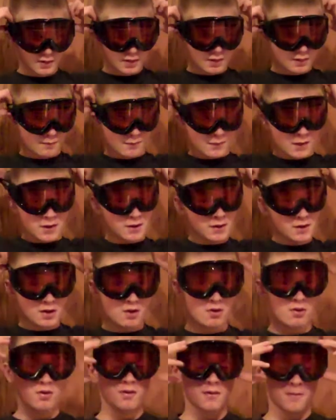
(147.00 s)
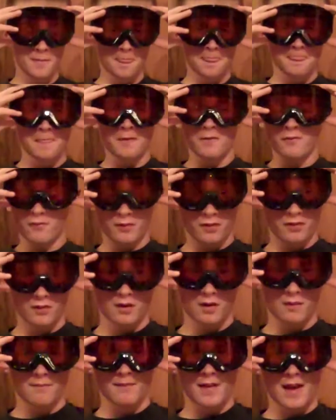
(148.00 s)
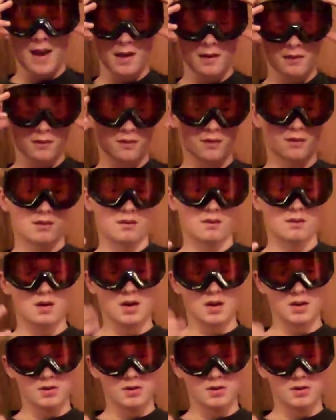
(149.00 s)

now I know with some masks,